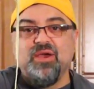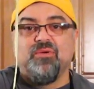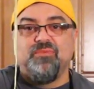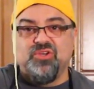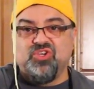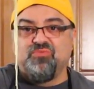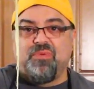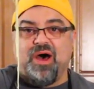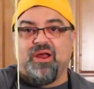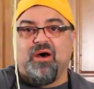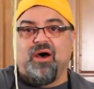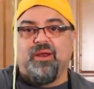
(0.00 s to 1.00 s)
it would be
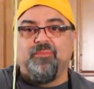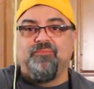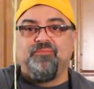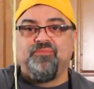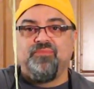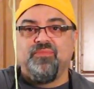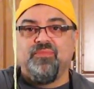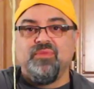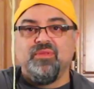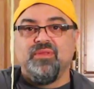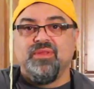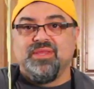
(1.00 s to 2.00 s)
spot on.
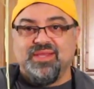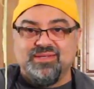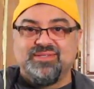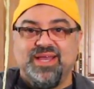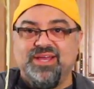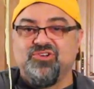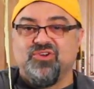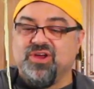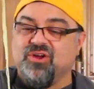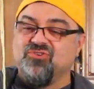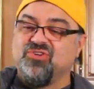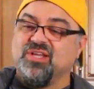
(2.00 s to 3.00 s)
This angel
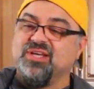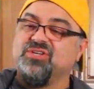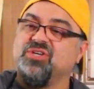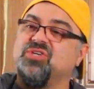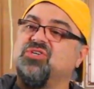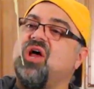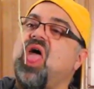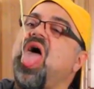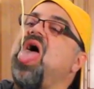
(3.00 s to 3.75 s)
hair is delicious.